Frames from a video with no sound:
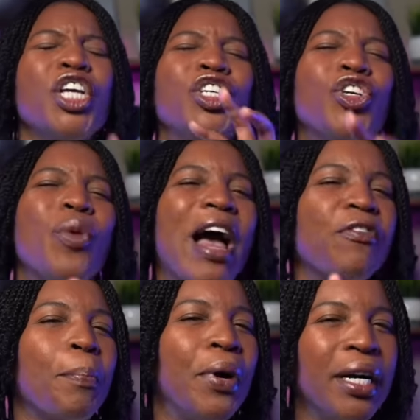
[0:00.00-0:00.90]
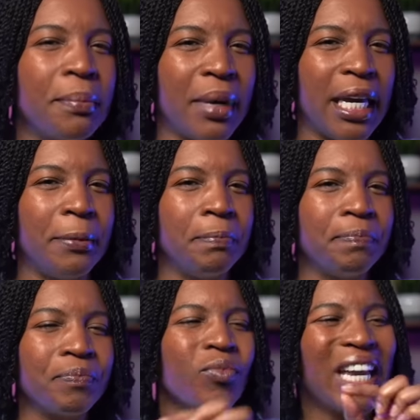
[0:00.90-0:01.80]
You have put me
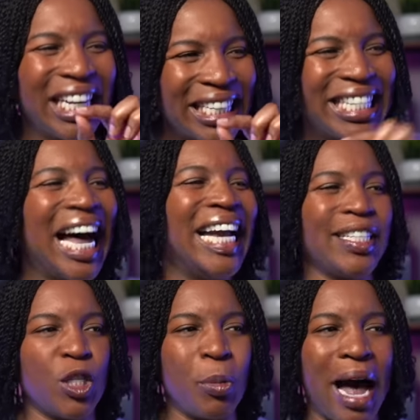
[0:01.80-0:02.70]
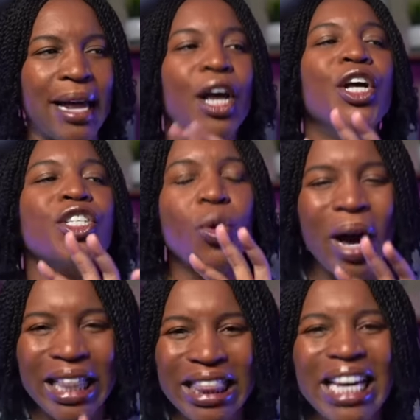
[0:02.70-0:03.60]
in a tight spot,
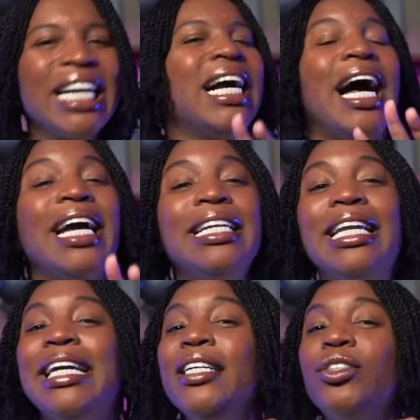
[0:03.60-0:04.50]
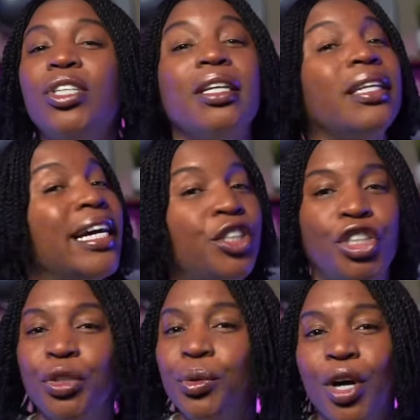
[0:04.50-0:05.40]
so I think I need to
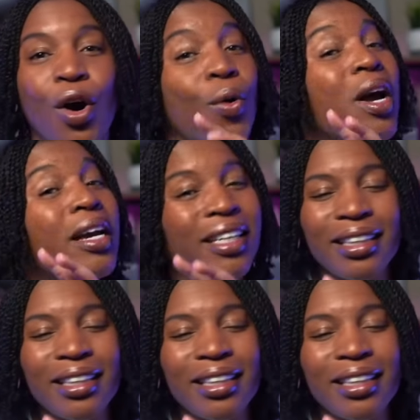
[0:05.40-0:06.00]
let you go.